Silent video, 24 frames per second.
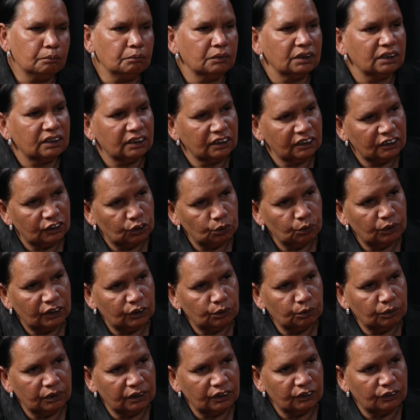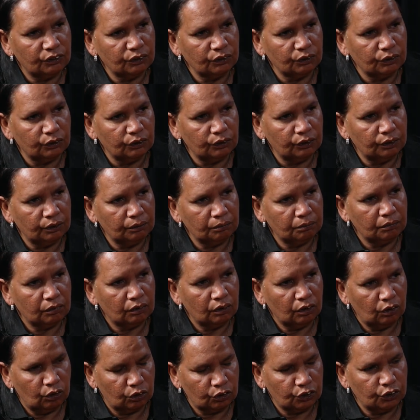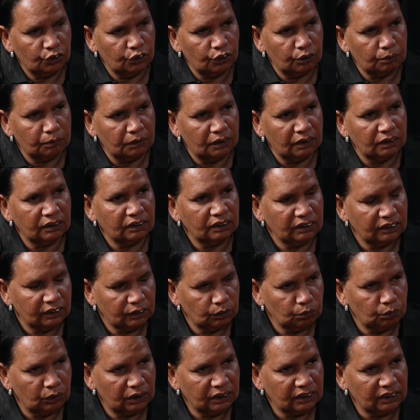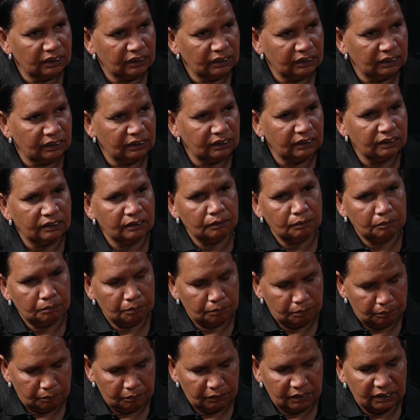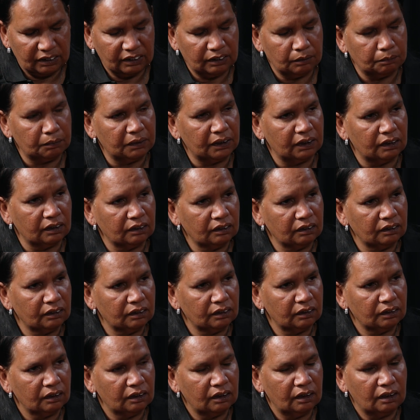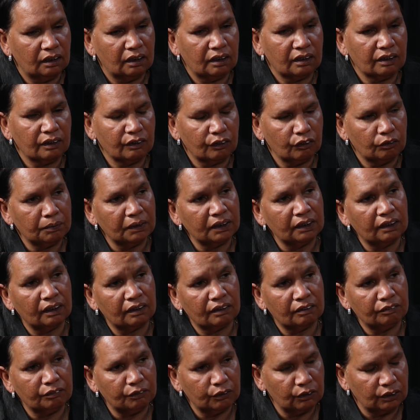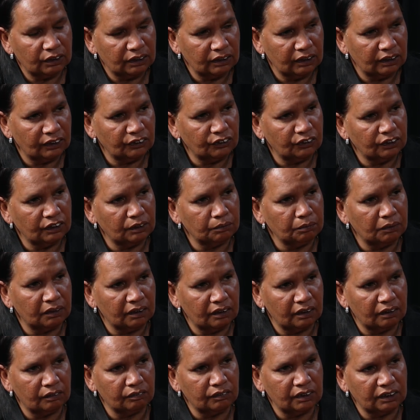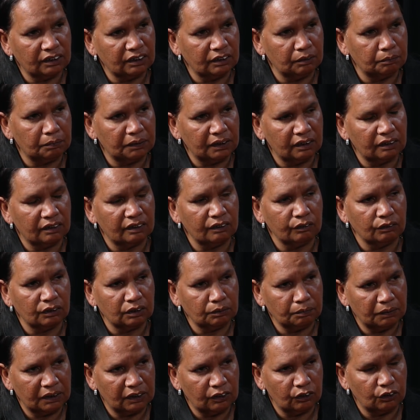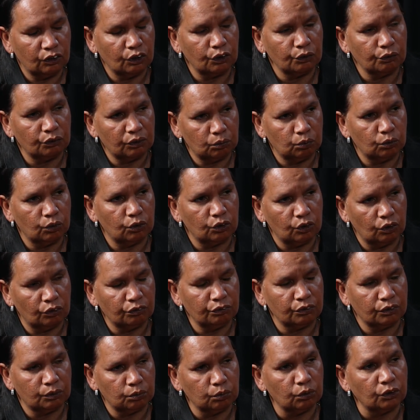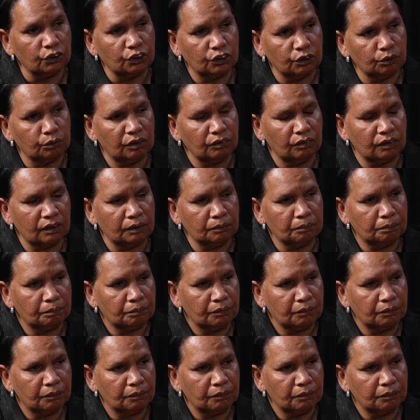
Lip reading: Since 2022, October, since Wesley's disappeared, there have been other First Nations men that have disappeared. There has been no reward offered whatsoever.